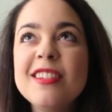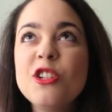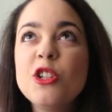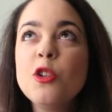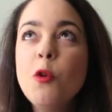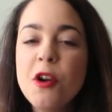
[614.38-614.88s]

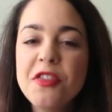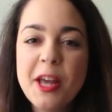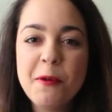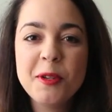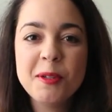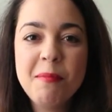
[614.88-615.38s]
short
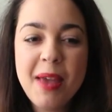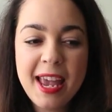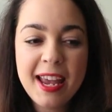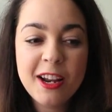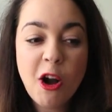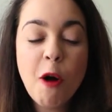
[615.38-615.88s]
that was
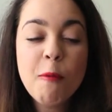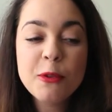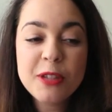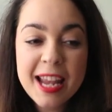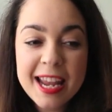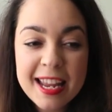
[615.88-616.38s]
made
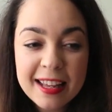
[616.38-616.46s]
almost